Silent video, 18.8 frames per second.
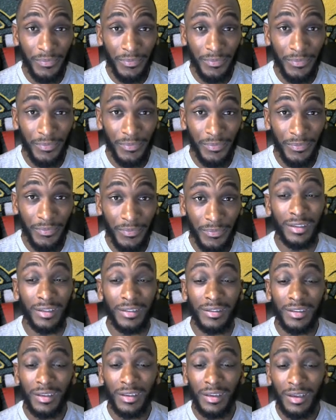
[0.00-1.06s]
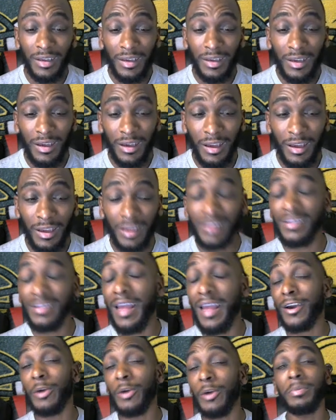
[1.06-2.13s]
Because it's
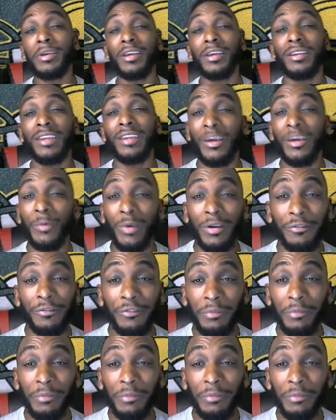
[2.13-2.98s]
not going to be a day one for